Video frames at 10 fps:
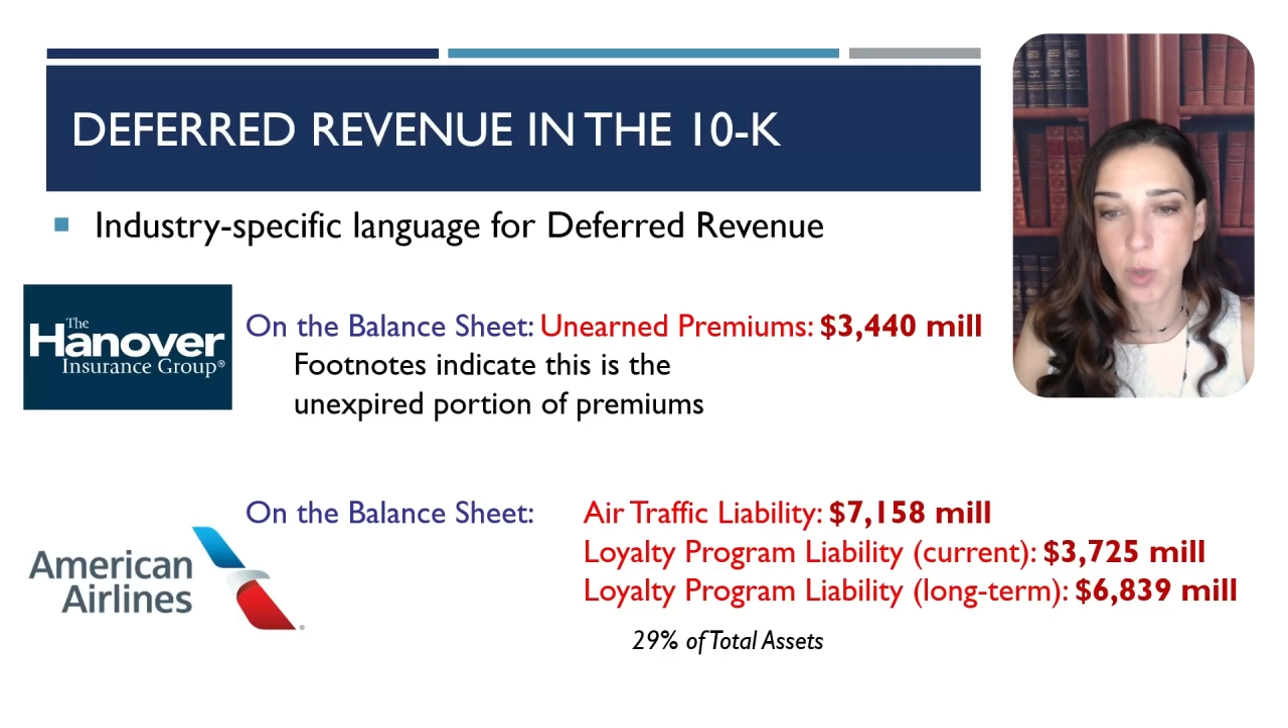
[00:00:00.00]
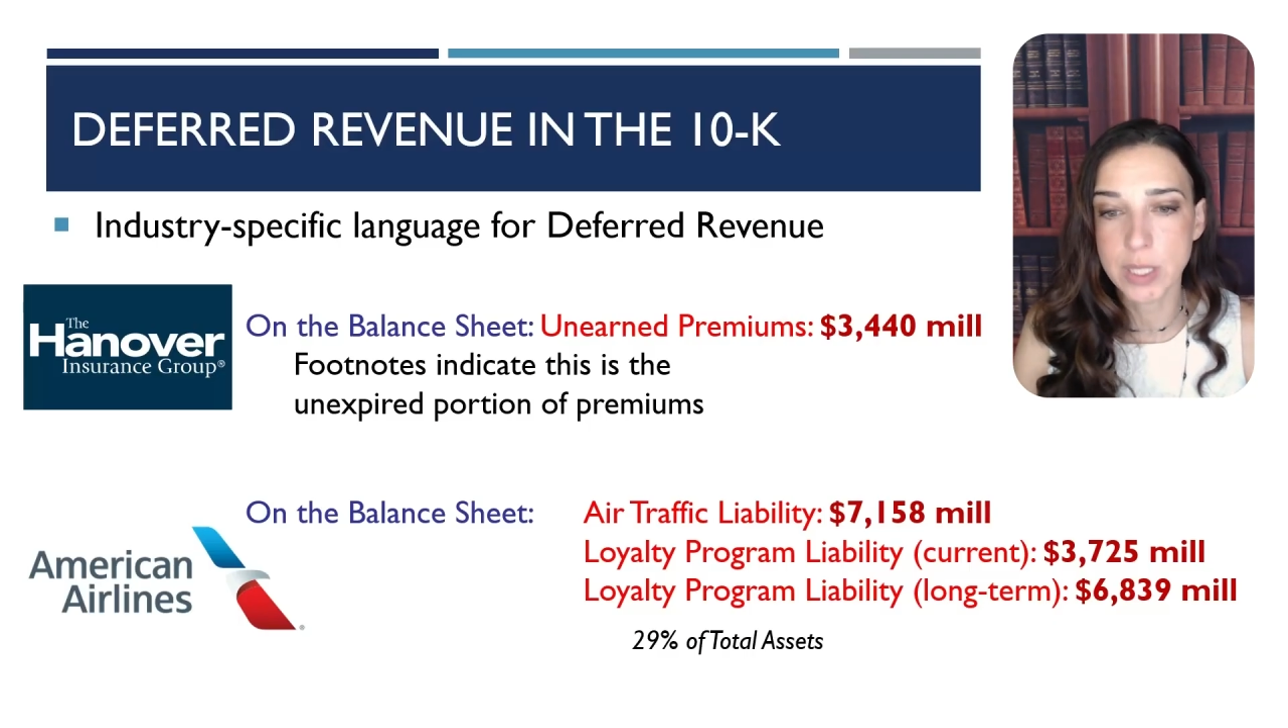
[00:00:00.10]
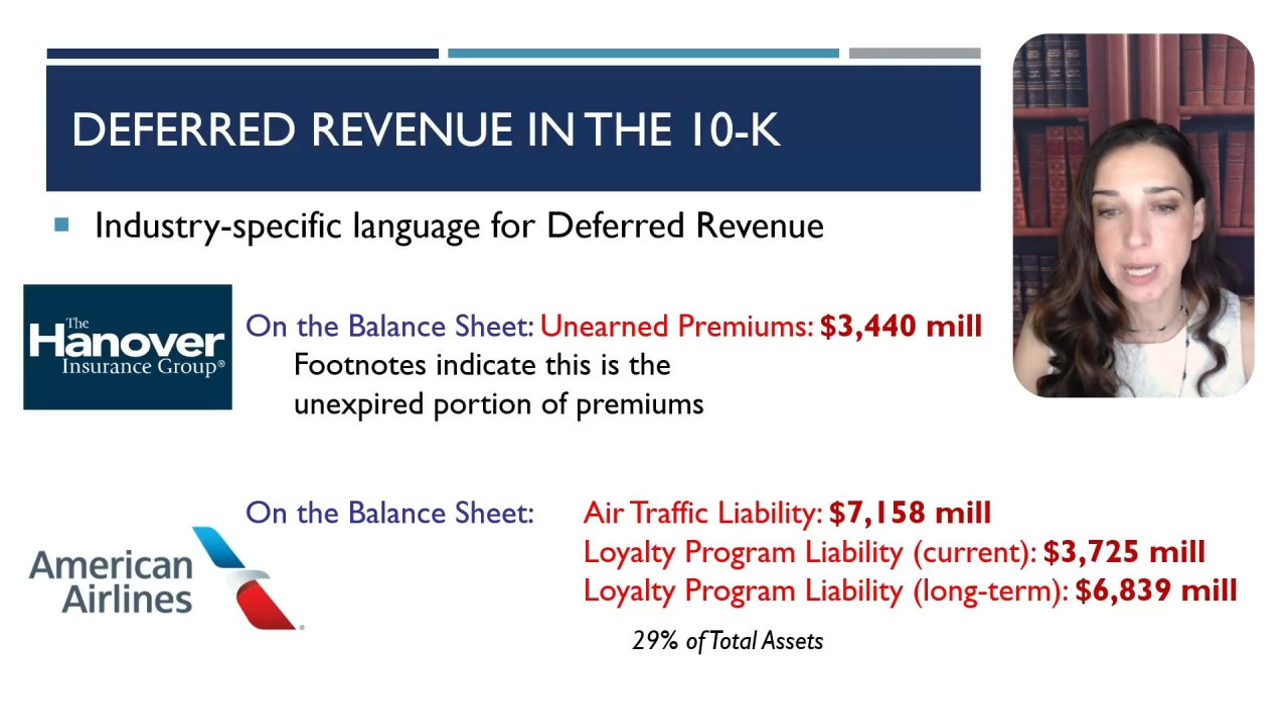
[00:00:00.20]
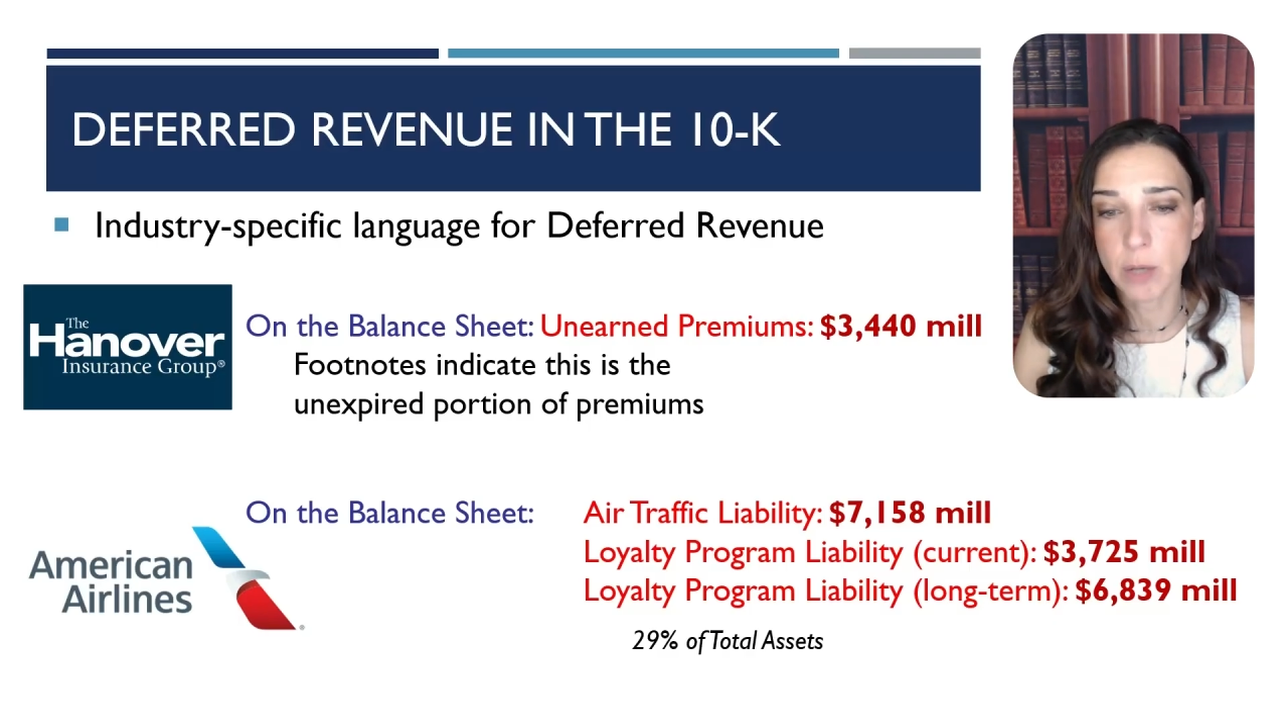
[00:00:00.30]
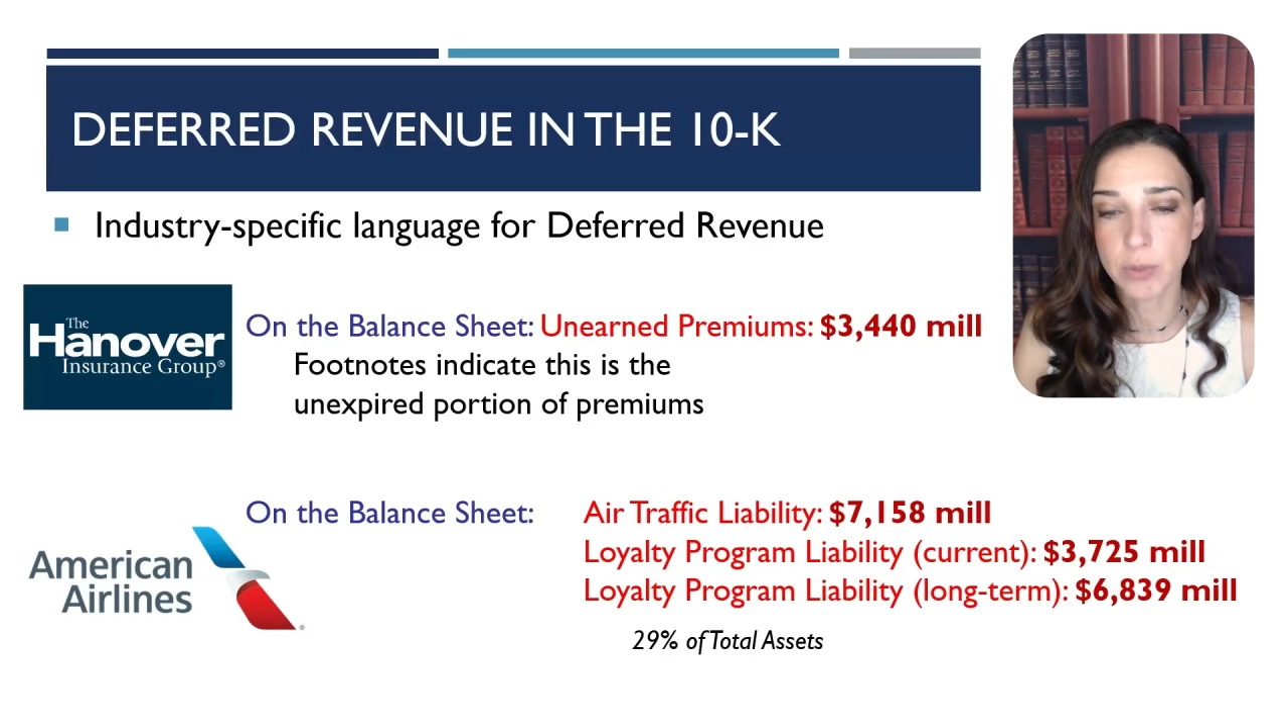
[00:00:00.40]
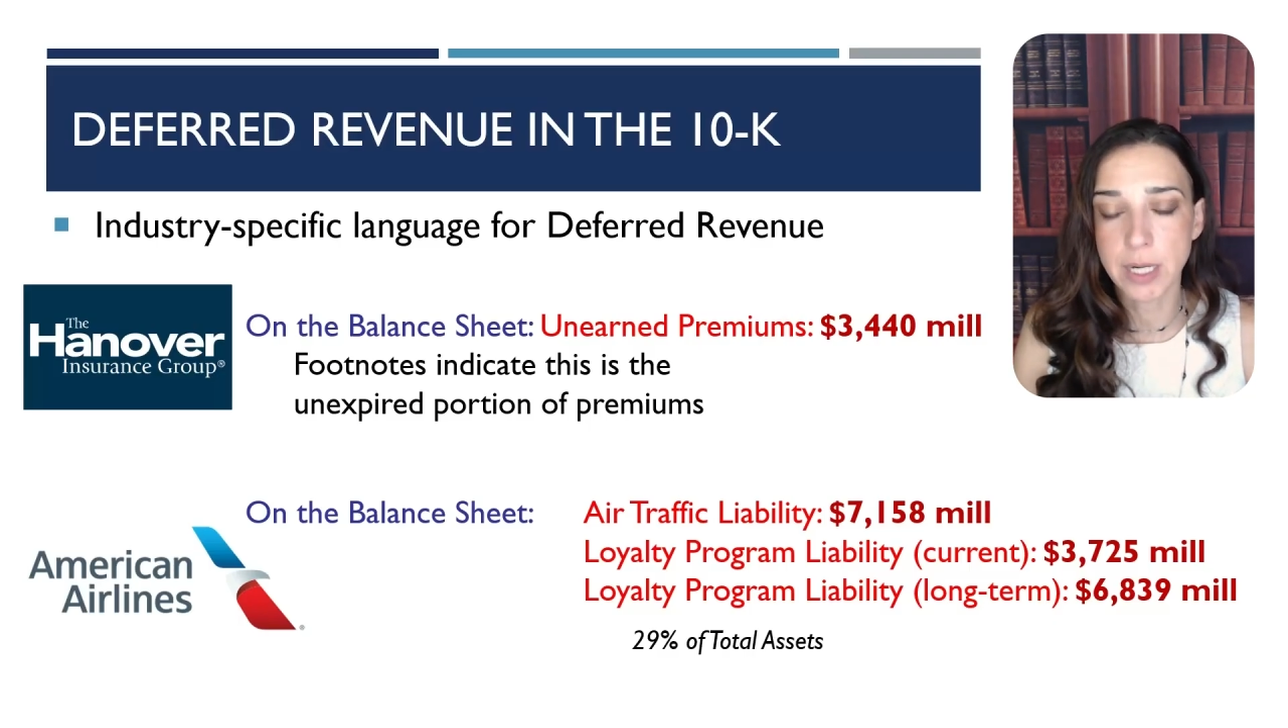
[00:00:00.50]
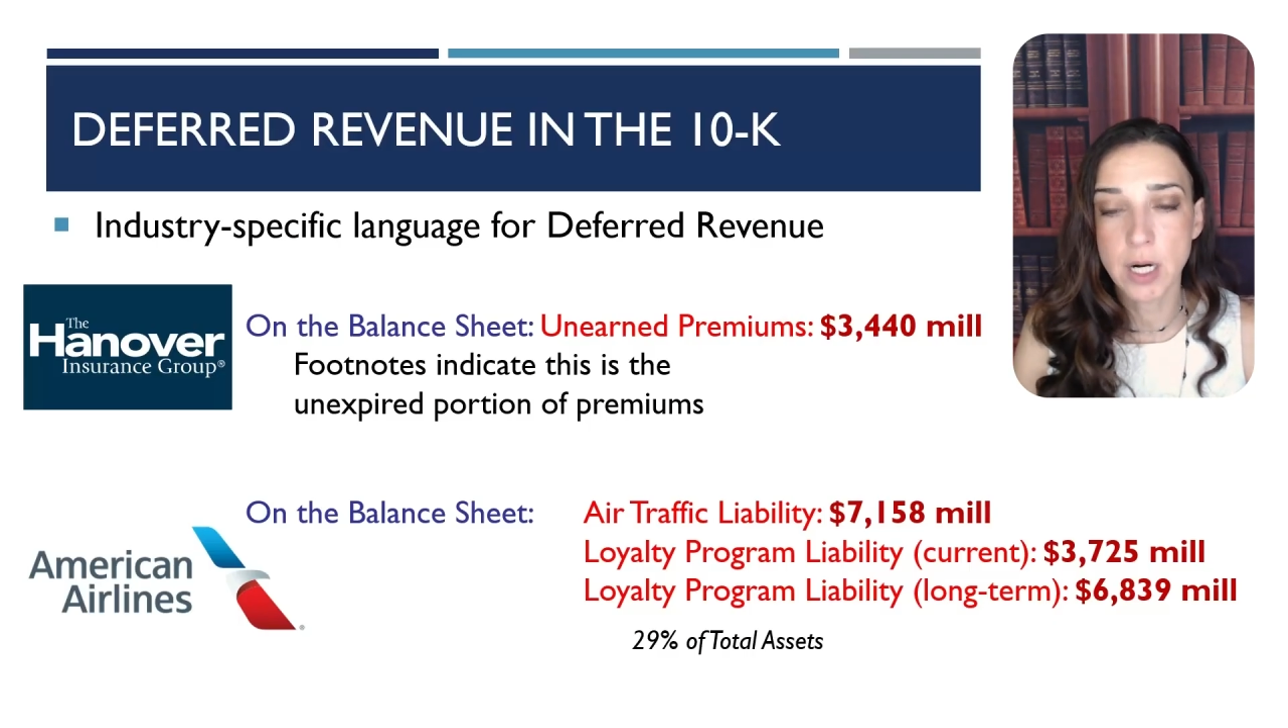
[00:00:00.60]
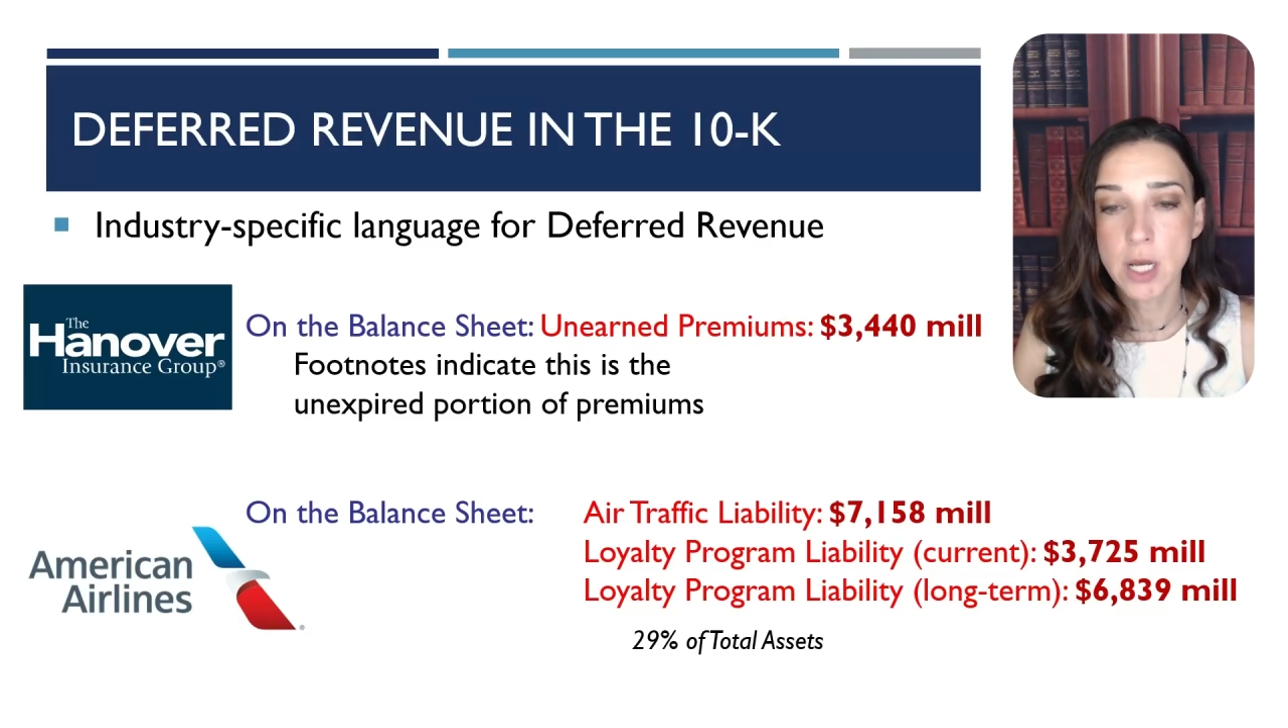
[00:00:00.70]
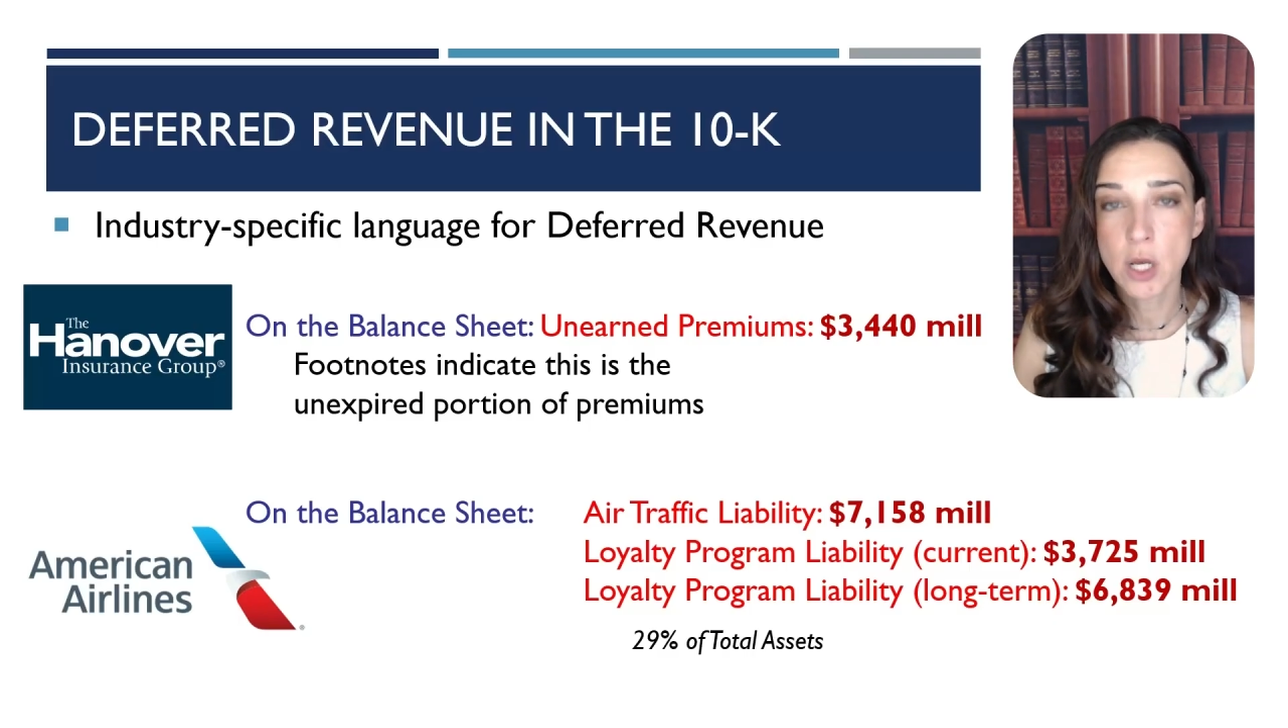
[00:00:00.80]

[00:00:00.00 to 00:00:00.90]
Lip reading: ones out there.